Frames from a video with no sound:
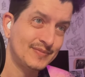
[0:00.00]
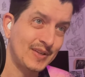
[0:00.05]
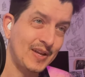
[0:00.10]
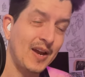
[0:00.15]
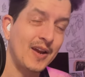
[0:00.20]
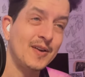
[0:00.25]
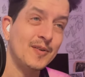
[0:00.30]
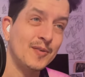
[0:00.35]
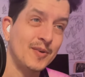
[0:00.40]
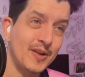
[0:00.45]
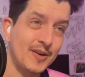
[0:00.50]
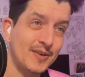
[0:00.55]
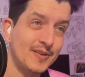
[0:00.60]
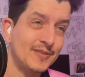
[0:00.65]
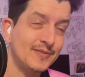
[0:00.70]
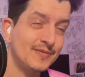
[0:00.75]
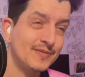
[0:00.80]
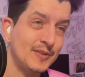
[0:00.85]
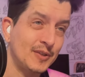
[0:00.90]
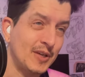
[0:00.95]

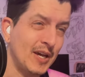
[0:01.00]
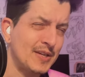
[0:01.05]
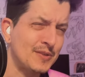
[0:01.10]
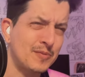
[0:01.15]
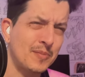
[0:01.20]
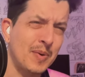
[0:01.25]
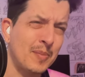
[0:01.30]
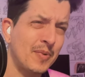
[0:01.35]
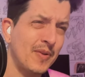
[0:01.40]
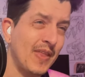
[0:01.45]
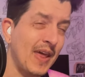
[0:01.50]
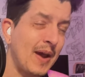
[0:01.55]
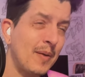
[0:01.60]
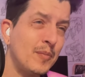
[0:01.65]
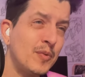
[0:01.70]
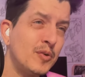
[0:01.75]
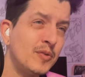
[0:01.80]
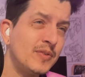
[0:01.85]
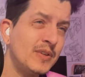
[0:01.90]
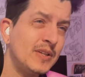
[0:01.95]
You guys remember that
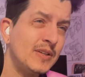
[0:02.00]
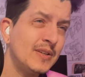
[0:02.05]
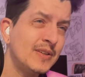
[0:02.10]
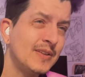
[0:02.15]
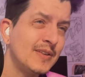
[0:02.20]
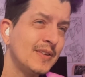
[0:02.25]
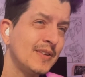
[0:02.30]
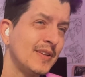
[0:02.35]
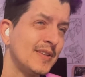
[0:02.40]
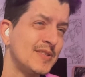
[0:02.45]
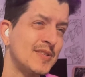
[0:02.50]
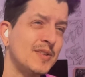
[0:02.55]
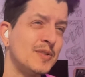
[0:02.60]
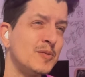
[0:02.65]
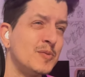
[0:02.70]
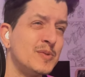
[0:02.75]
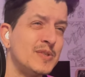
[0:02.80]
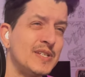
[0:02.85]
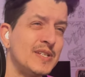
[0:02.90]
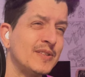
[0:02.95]
movie? It's a
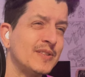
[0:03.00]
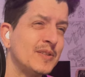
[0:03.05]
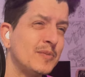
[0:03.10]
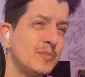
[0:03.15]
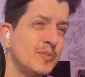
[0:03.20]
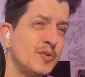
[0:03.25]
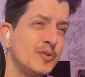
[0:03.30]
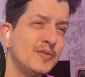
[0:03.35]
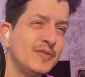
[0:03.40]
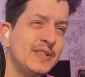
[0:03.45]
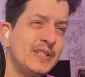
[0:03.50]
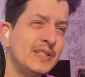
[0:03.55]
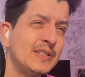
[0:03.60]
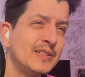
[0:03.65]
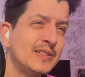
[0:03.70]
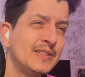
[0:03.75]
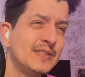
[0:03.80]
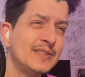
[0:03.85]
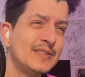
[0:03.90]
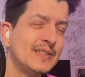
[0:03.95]
New Zealand movie.
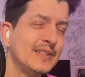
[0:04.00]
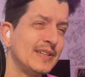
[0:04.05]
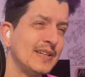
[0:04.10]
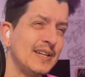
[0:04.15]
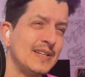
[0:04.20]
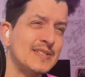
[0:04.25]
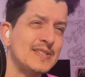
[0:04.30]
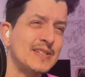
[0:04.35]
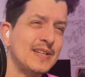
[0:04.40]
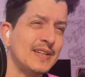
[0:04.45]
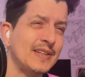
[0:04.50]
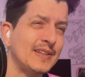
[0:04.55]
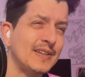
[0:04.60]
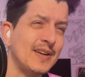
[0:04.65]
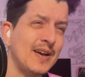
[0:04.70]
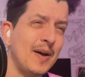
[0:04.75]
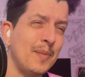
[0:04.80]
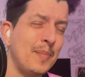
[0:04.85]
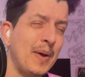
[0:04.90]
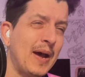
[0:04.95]
It's like
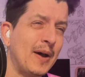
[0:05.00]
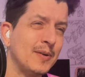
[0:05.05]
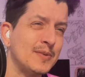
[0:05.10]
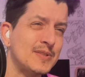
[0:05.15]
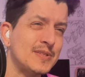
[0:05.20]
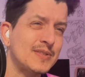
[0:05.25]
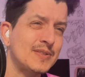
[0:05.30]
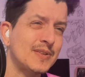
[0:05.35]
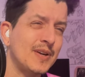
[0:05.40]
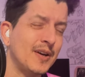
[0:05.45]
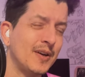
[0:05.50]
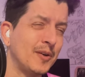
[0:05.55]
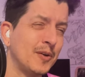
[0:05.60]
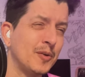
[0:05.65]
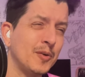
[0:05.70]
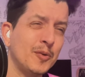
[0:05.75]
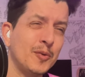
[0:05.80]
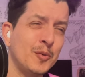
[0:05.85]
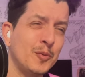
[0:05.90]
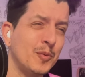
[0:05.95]
about a
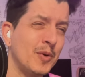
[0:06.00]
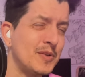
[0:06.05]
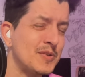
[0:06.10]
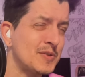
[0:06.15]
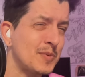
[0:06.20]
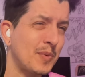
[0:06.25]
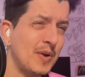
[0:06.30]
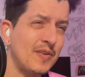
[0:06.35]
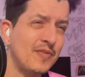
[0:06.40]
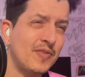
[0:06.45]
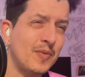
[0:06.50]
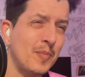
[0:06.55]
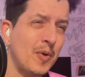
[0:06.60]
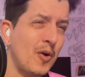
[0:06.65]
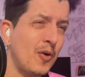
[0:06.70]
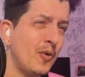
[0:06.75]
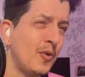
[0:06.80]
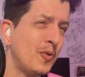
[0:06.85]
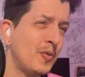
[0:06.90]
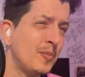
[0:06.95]
girl who runs away from
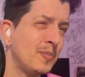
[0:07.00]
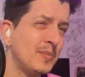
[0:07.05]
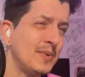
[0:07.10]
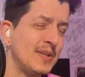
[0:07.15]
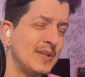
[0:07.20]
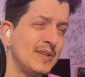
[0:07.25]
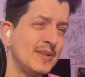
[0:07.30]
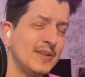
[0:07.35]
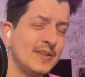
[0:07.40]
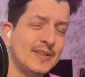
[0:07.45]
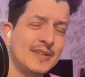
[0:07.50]
home, and